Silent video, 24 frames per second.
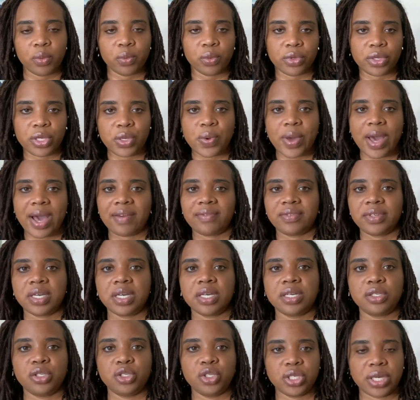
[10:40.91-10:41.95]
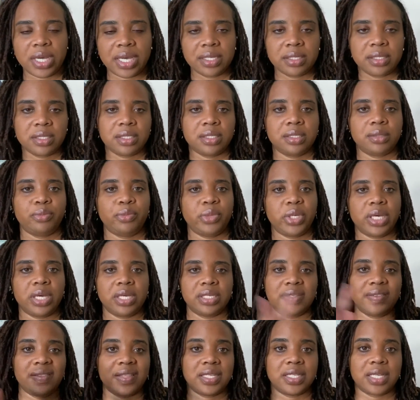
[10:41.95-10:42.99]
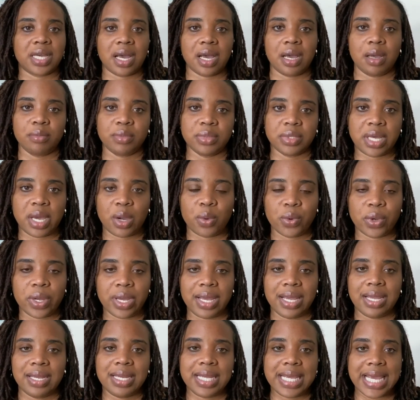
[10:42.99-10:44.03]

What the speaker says: Will you have to adjust because of the times that we're in?